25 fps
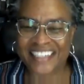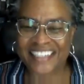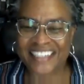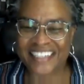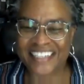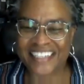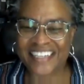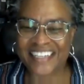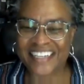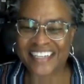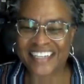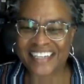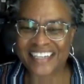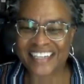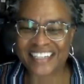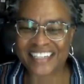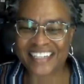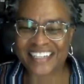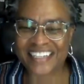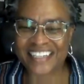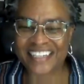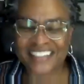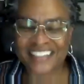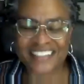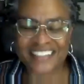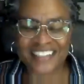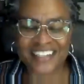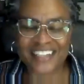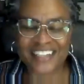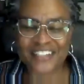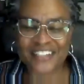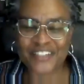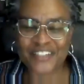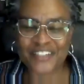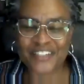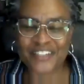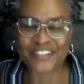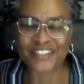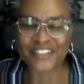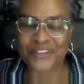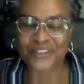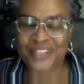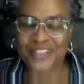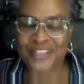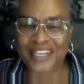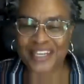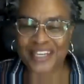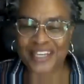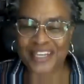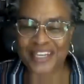Yeah, yeah, no, thank you
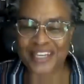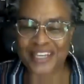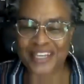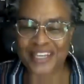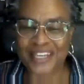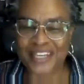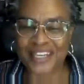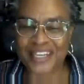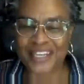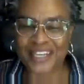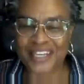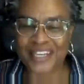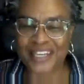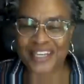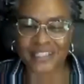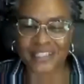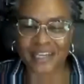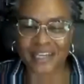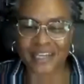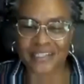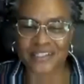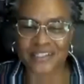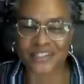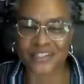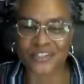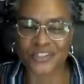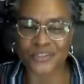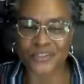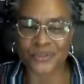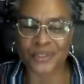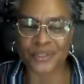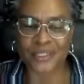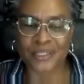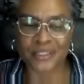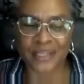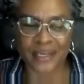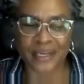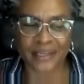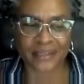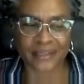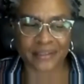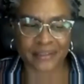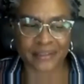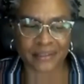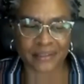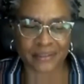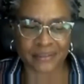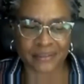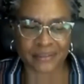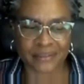for sharing that because it's sort of like
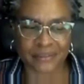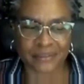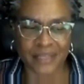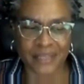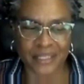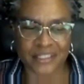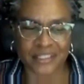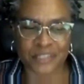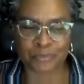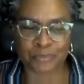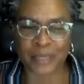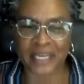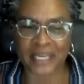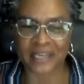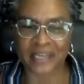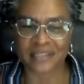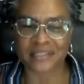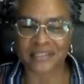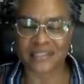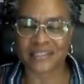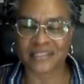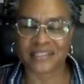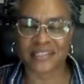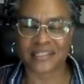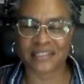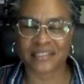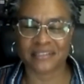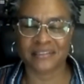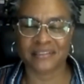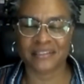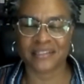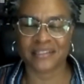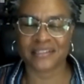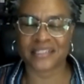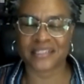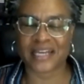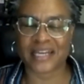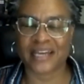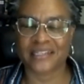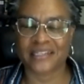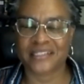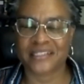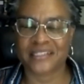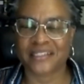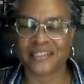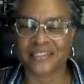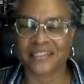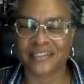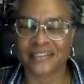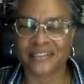it expands this this
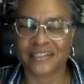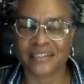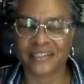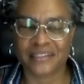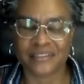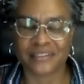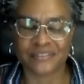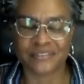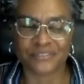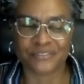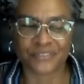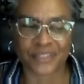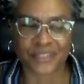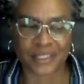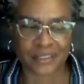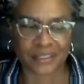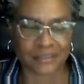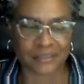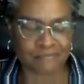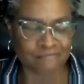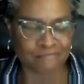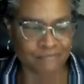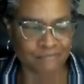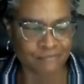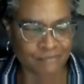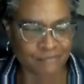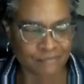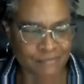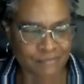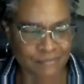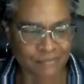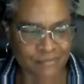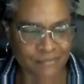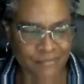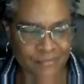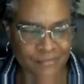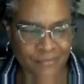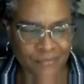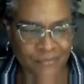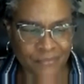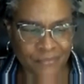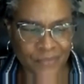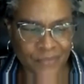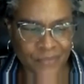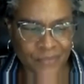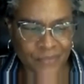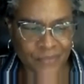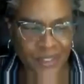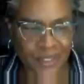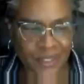idea of uh,
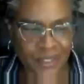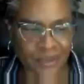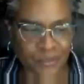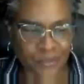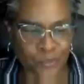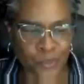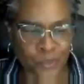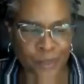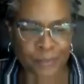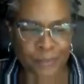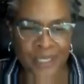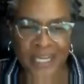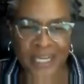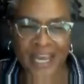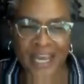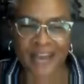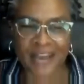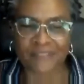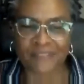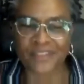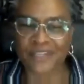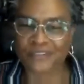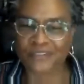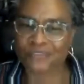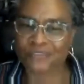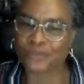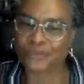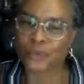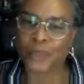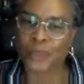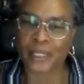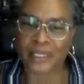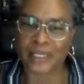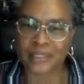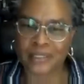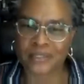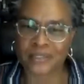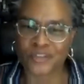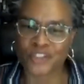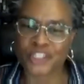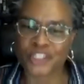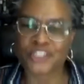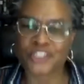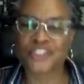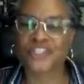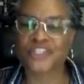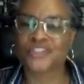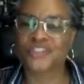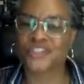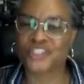you know women having a voice just
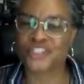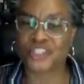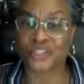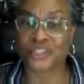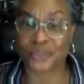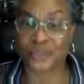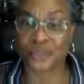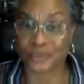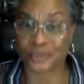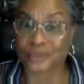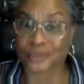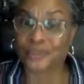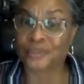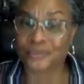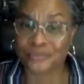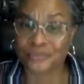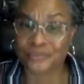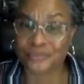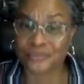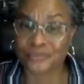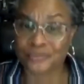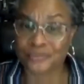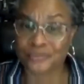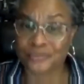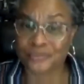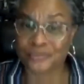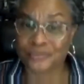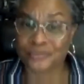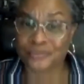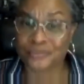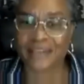in general, right?